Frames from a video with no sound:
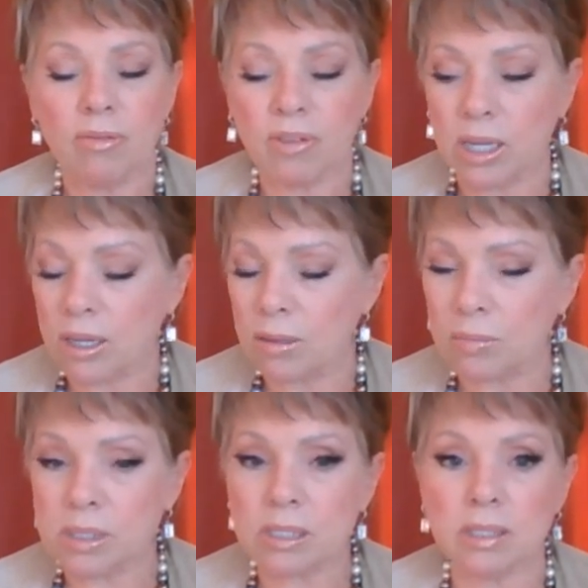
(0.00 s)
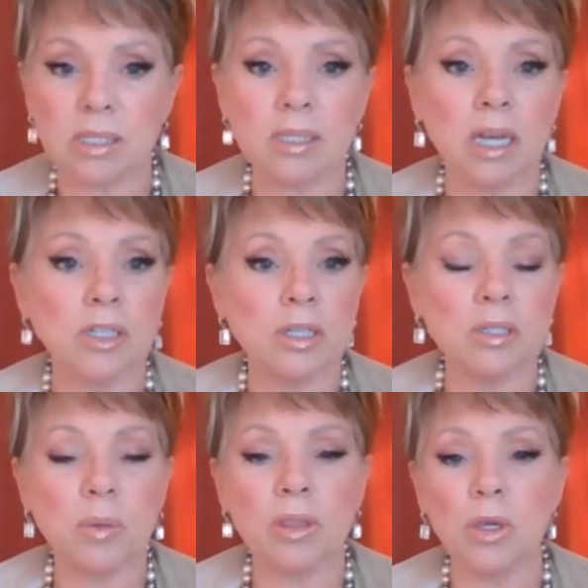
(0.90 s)
films,
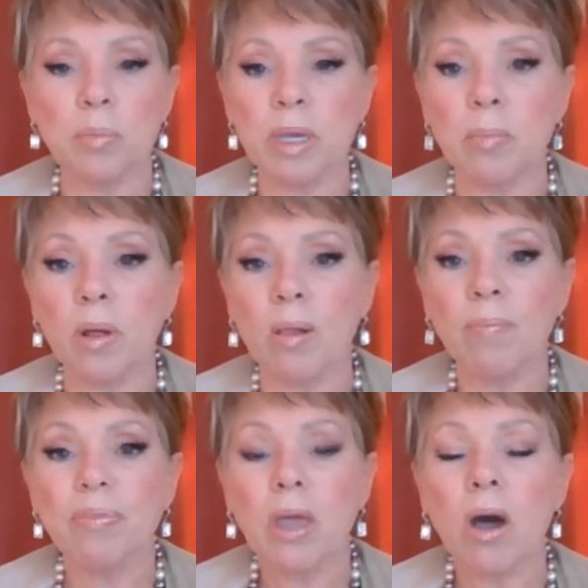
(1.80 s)
discussions with new people.